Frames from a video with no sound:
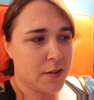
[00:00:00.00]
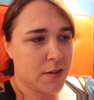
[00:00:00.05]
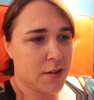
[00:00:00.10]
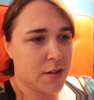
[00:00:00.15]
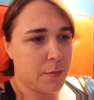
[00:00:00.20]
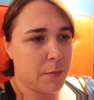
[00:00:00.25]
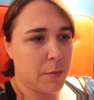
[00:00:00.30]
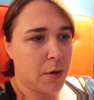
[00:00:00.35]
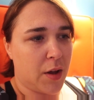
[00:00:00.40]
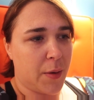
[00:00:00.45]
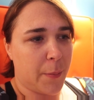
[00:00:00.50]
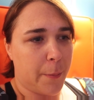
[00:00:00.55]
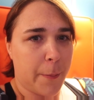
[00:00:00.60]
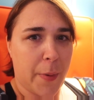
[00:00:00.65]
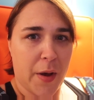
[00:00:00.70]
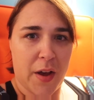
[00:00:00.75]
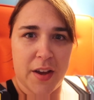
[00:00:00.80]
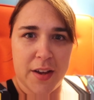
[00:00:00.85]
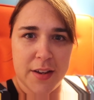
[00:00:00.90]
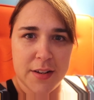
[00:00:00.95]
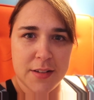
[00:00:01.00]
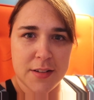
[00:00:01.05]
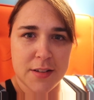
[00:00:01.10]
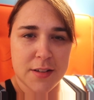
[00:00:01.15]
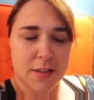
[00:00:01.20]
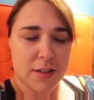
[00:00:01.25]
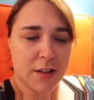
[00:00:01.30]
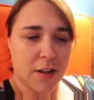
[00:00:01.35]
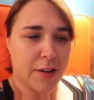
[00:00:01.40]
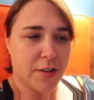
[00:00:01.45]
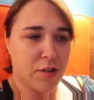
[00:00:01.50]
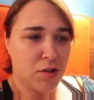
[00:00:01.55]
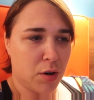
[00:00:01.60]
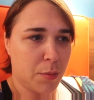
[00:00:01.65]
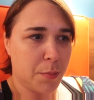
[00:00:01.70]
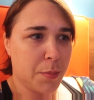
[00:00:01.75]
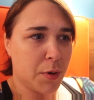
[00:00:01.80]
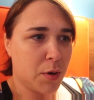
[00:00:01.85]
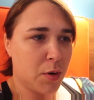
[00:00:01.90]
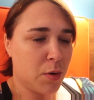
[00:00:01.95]
some like birds, like
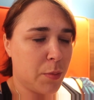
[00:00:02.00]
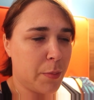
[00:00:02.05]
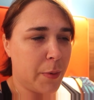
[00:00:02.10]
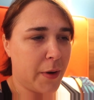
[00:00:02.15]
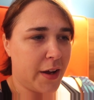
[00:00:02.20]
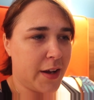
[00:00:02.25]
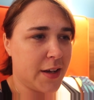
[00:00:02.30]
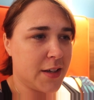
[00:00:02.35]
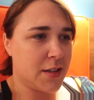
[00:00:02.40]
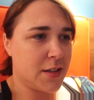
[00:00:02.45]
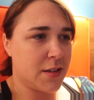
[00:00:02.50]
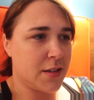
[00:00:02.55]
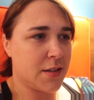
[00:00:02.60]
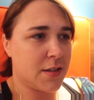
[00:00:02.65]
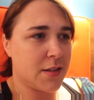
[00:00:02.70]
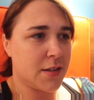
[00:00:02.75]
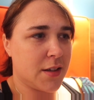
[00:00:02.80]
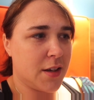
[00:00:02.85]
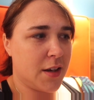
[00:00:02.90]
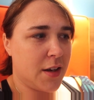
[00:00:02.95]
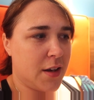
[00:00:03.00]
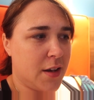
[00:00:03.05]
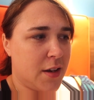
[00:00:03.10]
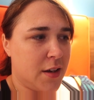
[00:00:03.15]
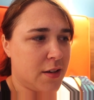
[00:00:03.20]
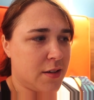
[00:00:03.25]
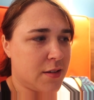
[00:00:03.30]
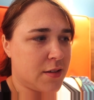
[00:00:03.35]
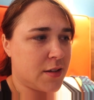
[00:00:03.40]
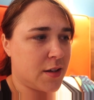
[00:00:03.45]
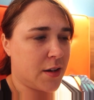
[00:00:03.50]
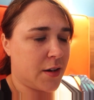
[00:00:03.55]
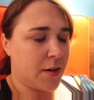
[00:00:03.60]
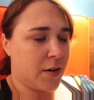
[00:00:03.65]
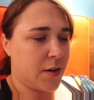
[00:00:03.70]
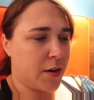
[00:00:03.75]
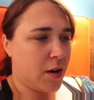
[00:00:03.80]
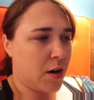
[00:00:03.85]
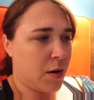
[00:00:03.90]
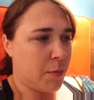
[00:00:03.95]
tropical birds. So
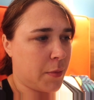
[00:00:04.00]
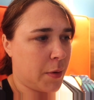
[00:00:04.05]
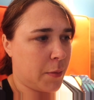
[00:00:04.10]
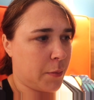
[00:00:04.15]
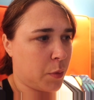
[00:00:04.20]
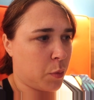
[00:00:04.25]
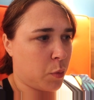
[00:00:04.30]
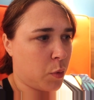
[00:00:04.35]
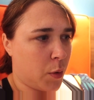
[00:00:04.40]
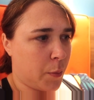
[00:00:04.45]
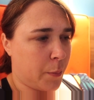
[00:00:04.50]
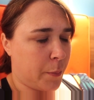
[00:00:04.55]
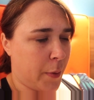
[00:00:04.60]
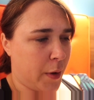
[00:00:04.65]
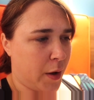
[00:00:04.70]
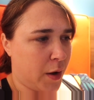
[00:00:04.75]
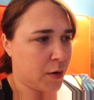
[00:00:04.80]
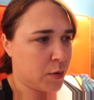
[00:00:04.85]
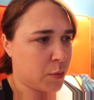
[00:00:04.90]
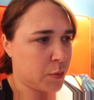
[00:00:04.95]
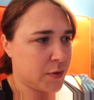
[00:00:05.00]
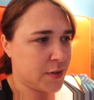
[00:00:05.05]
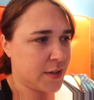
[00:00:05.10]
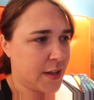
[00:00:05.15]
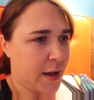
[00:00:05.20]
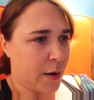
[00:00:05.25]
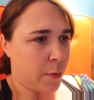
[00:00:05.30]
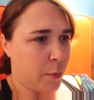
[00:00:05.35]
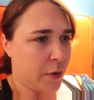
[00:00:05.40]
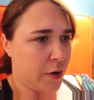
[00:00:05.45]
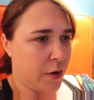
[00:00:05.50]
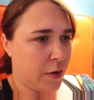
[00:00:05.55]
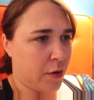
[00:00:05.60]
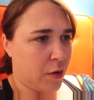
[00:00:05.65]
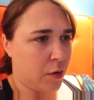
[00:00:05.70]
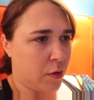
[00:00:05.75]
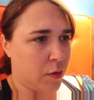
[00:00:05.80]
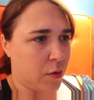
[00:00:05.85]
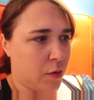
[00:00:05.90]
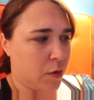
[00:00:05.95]
I can't remember what bird was there when I
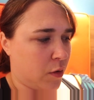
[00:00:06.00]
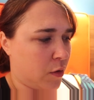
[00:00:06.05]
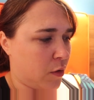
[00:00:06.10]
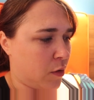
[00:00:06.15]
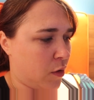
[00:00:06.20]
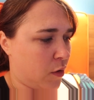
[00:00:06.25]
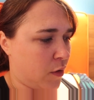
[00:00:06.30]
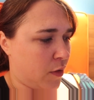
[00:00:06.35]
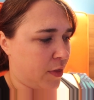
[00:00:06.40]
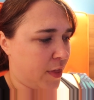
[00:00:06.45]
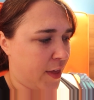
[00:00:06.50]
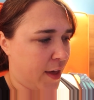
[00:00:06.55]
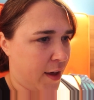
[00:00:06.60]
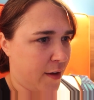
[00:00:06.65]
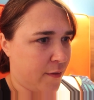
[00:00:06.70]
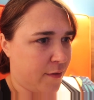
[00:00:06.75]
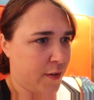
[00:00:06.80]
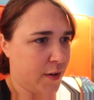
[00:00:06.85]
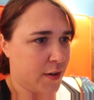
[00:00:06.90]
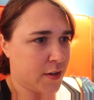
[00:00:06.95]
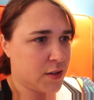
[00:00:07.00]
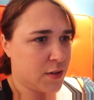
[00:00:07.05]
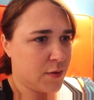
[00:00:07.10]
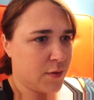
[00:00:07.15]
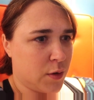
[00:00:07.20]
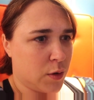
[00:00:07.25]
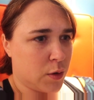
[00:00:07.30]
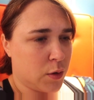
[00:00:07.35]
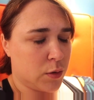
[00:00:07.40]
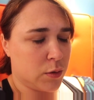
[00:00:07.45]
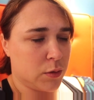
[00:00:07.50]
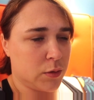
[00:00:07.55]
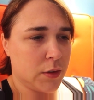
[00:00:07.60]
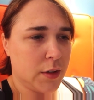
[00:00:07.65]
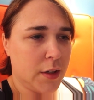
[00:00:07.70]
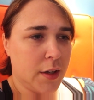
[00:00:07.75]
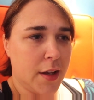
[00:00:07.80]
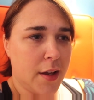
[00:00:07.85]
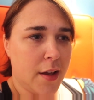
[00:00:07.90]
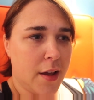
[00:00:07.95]
got there first of all.
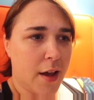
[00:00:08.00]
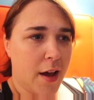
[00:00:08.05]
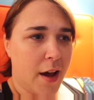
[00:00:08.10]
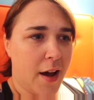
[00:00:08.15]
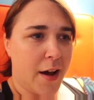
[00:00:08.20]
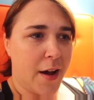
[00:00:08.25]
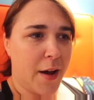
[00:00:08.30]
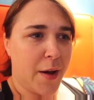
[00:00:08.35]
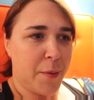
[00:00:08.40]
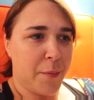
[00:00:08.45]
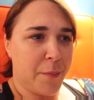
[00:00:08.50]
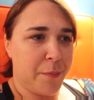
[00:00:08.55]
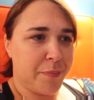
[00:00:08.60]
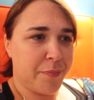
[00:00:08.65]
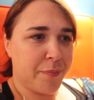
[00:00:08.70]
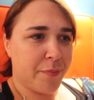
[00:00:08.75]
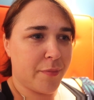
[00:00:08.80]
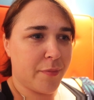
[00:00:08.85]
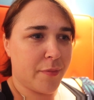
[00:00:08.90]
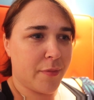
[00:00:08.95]
And